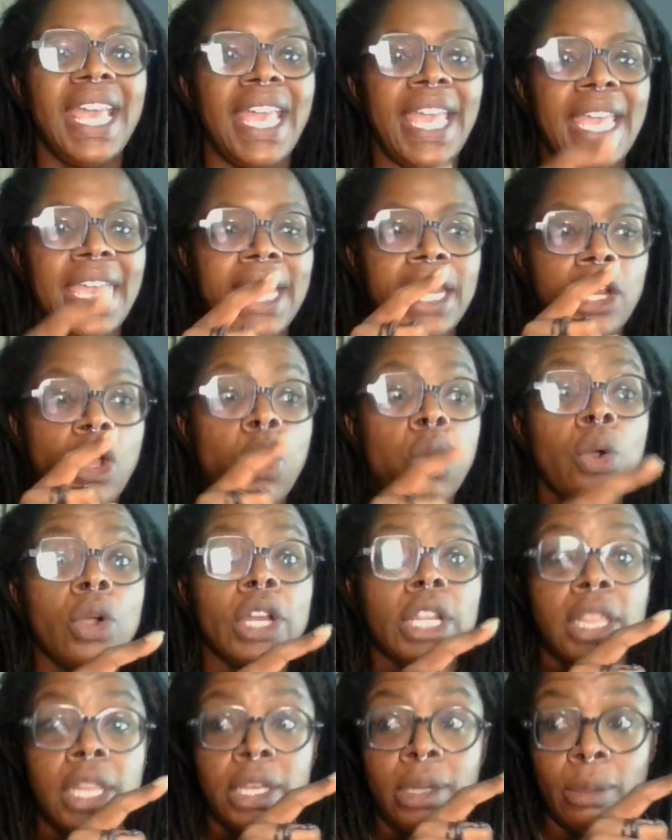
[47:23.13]
and
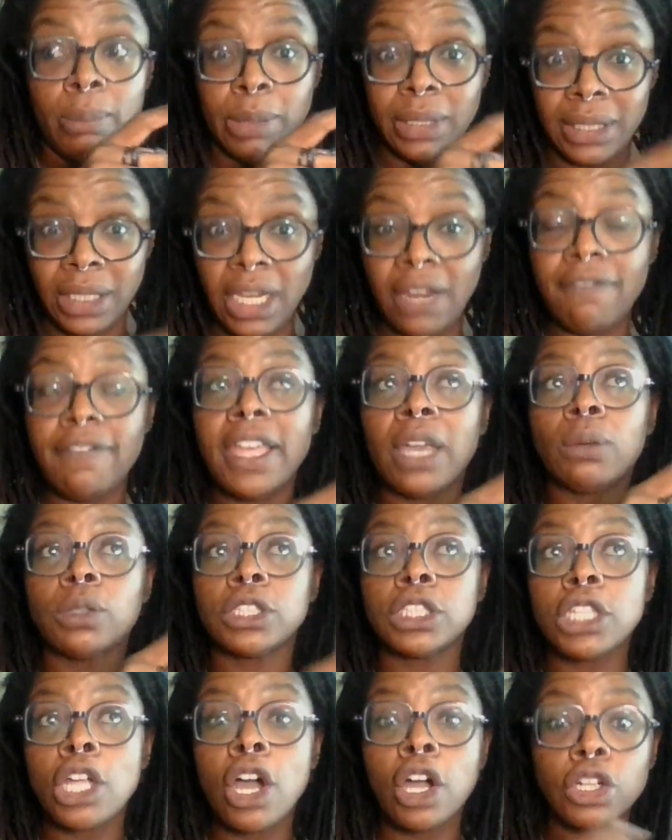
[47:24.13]
or a belief that
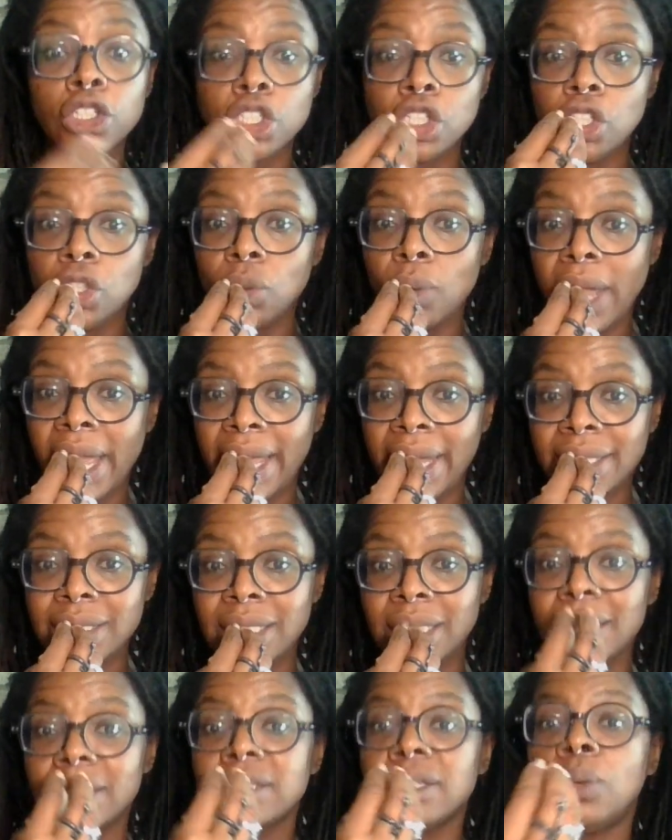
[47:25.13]
was taught to you
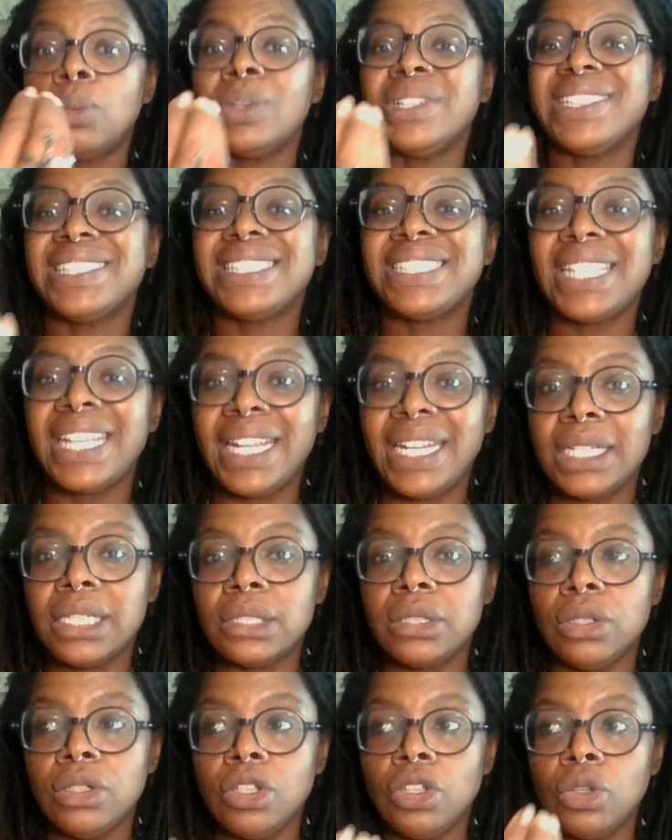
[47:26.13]
as in someone said it
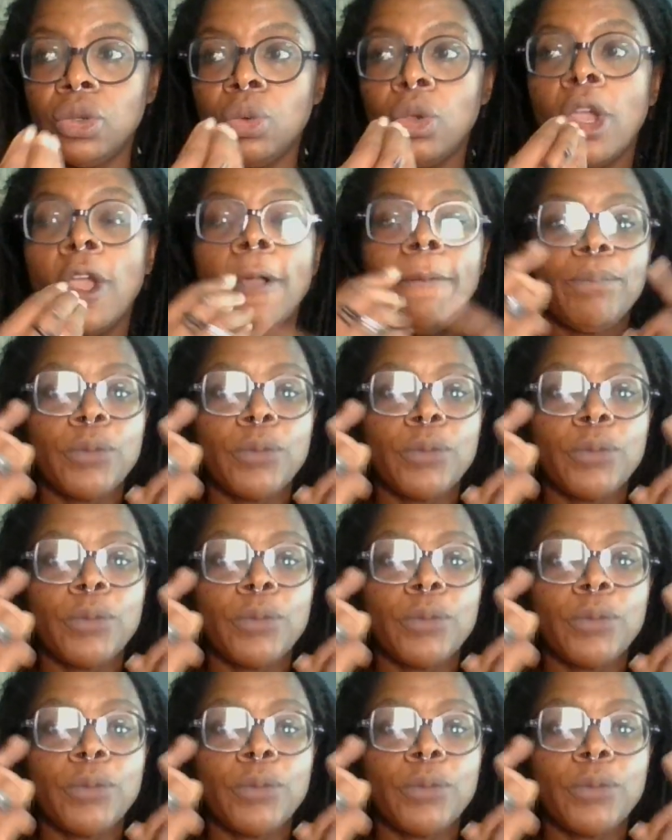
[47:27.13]
to you,